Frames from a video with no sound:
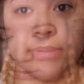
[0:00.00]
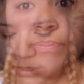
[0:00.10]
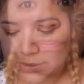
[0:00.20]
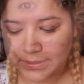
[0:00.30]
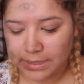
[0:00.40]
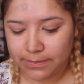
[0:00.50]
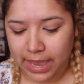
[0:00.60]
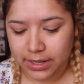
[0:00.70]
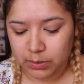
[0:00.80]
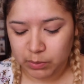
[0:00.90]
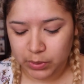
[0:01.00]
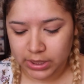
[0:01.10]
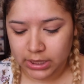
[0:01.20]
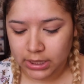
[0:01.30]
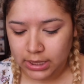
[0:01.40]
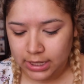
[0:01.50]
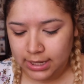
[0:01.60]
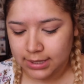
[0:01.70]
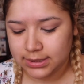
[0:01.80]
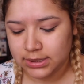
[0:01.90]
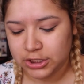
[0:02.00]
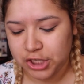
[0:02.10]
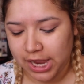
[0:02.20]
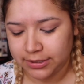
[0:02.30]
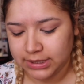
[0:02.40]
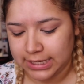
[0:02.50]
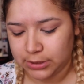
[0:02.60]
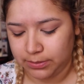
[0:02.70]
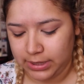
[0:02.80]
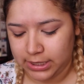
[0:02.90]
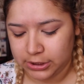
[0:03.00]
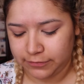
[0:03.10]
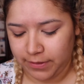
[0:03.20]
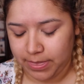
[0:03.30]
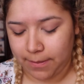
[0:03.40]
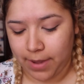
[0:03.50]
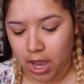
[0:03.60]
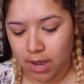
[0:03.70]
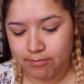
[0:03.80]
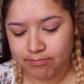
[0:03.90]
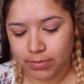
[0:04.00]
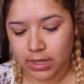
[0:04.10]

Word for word: I'm gonna use Cabana Boy, and this is a shadow / blush from The Balm,